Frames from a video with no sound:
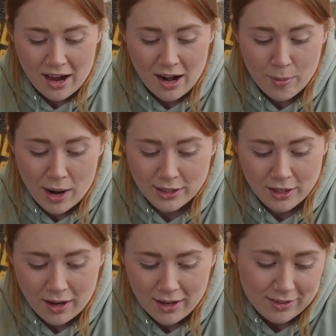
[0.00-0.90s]

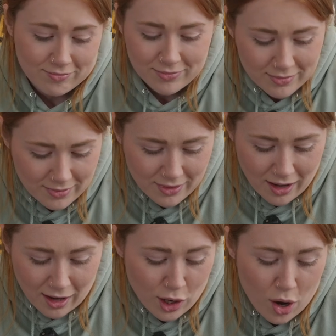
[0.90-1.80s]

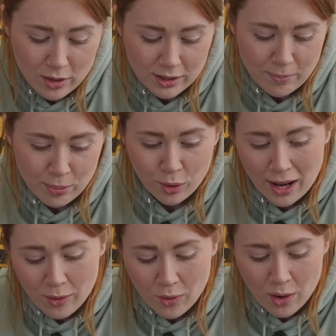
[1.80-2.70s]
I can't pull
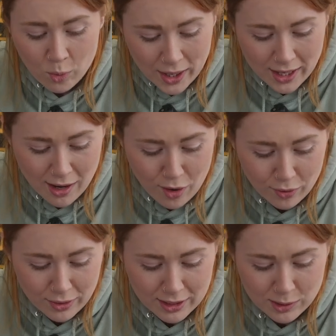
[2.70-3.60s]
out a winner
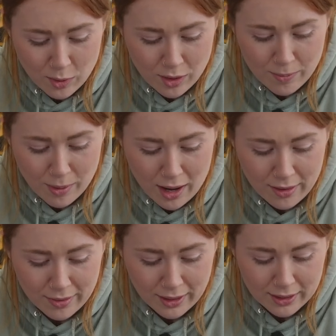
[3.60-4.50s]
on this one, but I
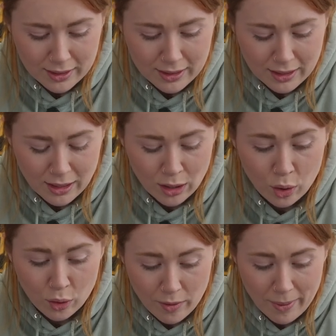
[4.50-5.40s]
think
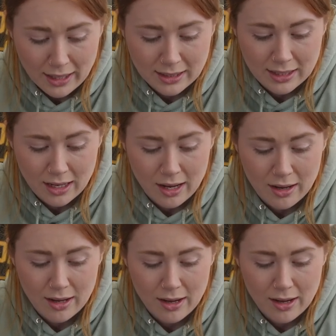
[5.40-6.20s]
Laura Baxter